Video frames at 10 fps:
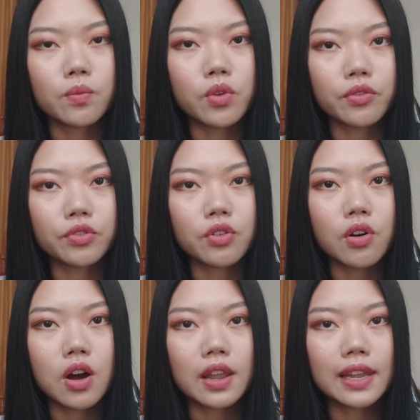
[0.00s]
with
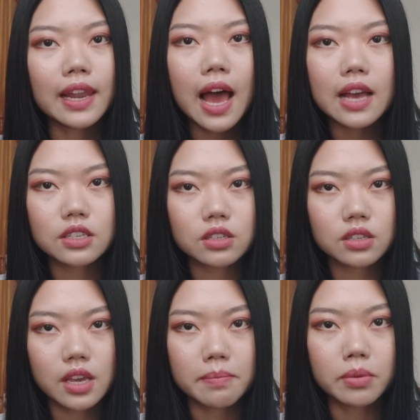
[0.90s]
your
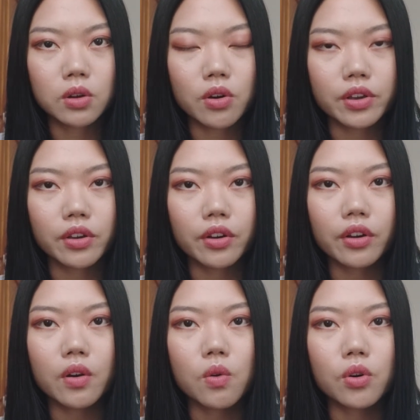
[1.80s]
last
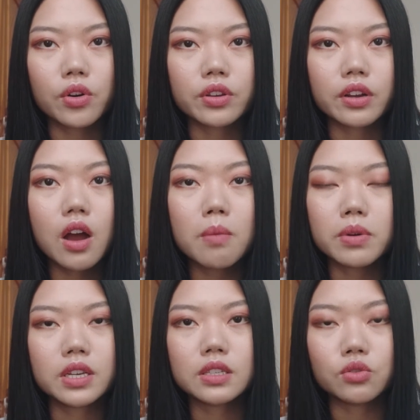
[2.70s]
employer or the
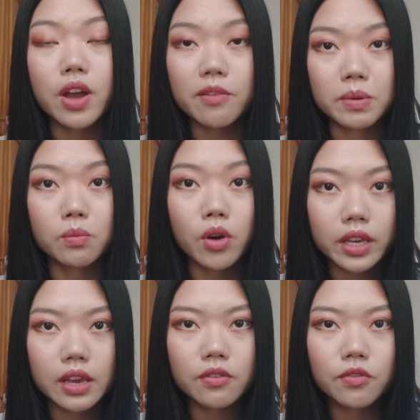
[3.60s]
companies you have been
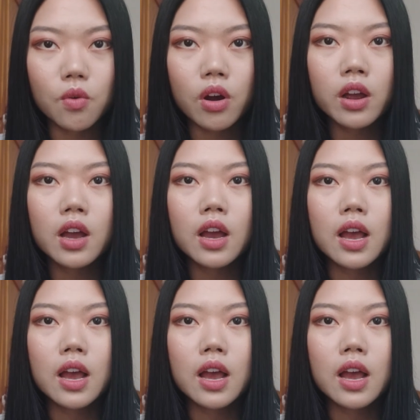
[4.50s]
working for,